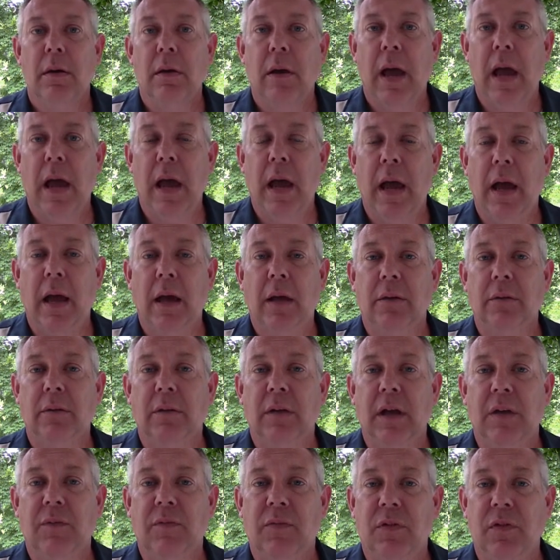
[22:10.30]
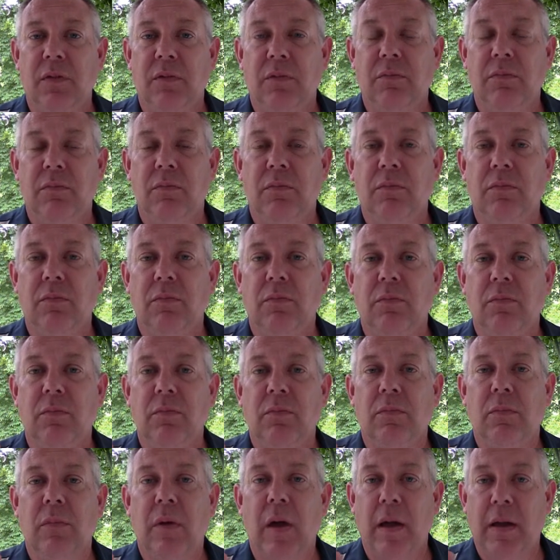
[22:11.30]
And if,
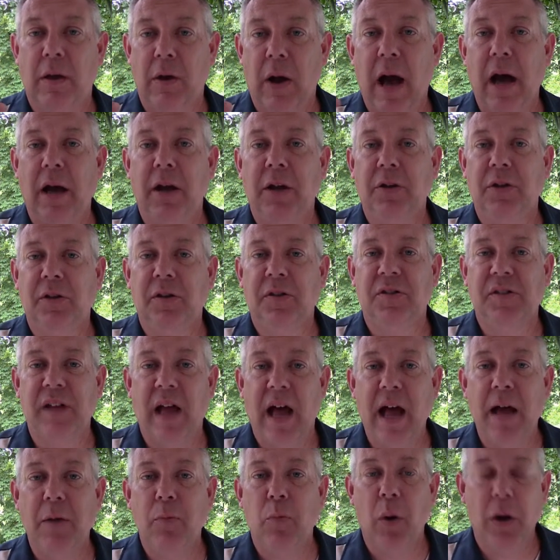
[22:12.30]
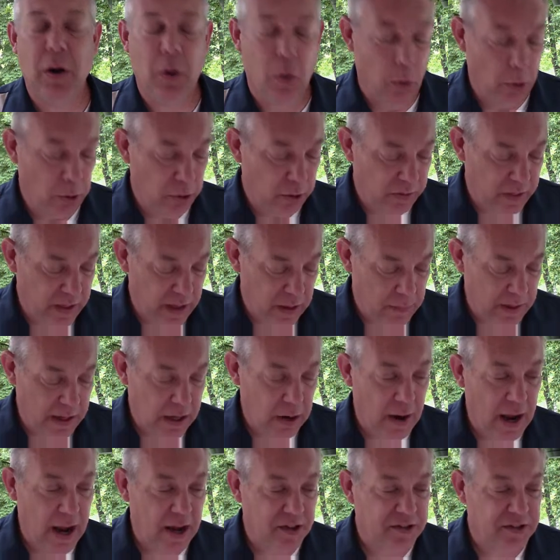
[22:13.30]
you know, how do you decide what order the
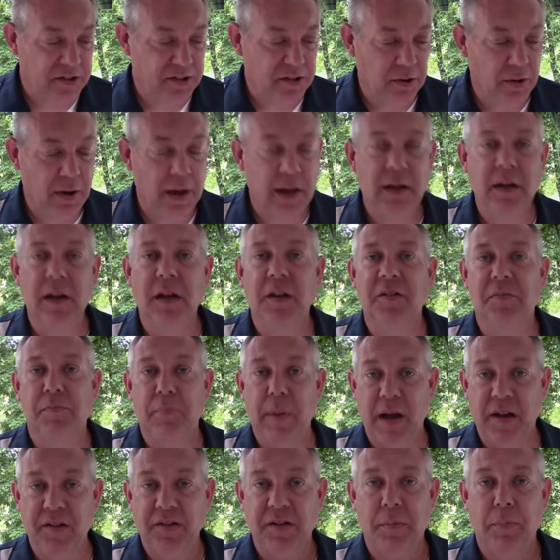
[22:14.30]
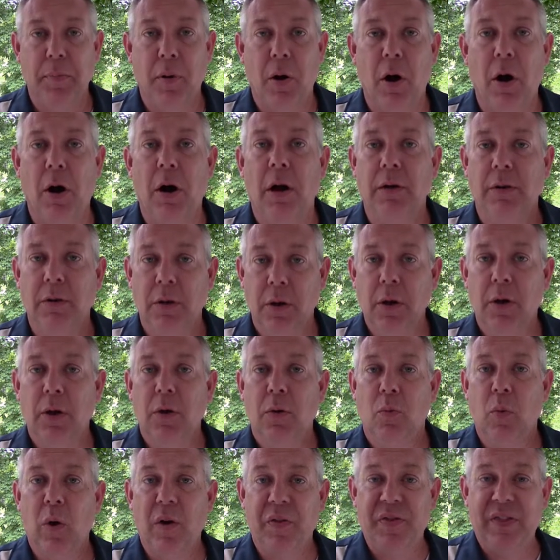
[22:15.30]
amino acids are in? It's based upon
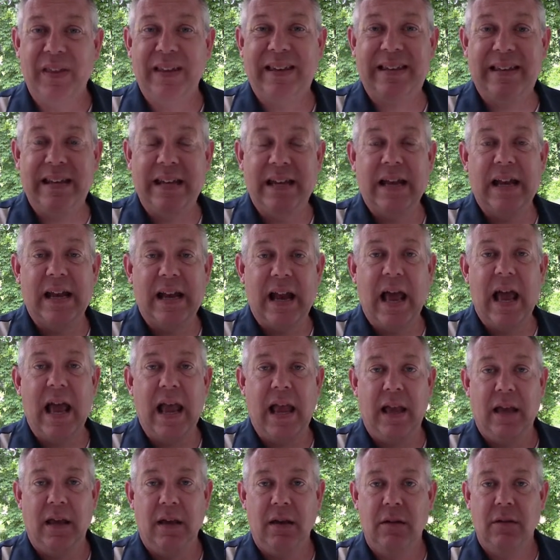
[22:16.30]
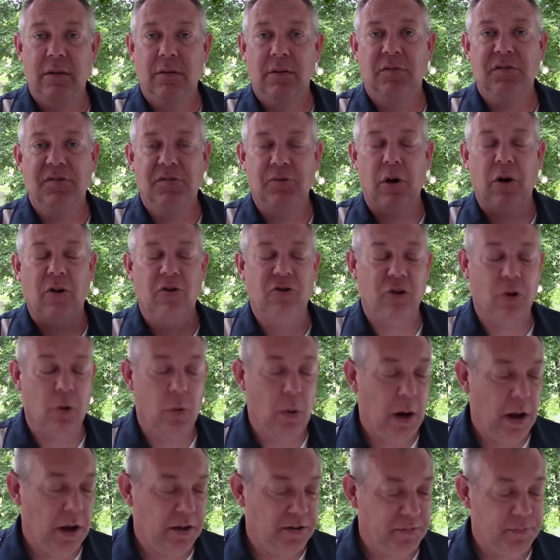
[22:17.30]
what the DNA structure
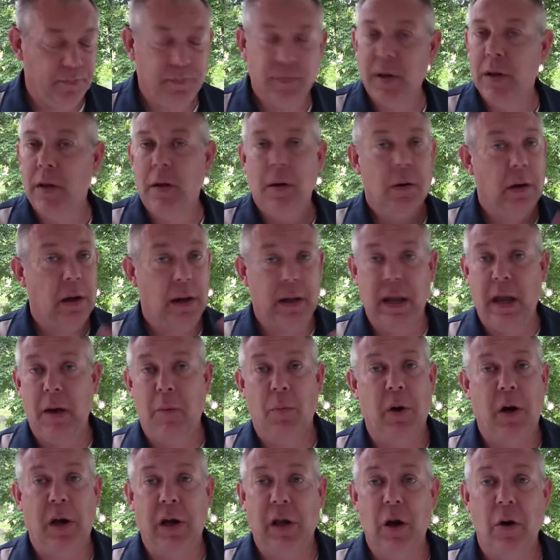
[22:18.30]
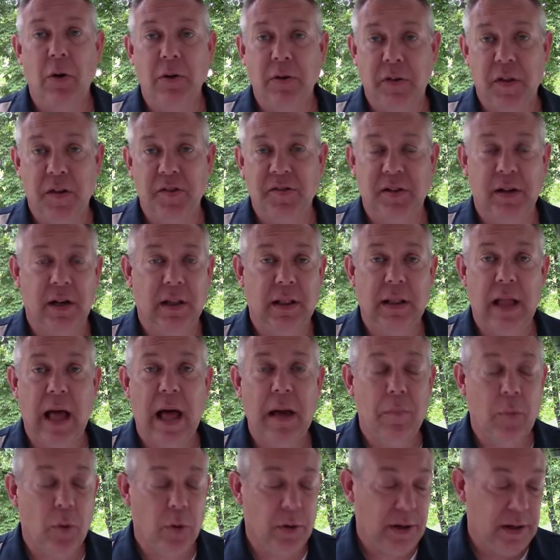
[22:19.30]
was. Again, we're going to go into this in a lot more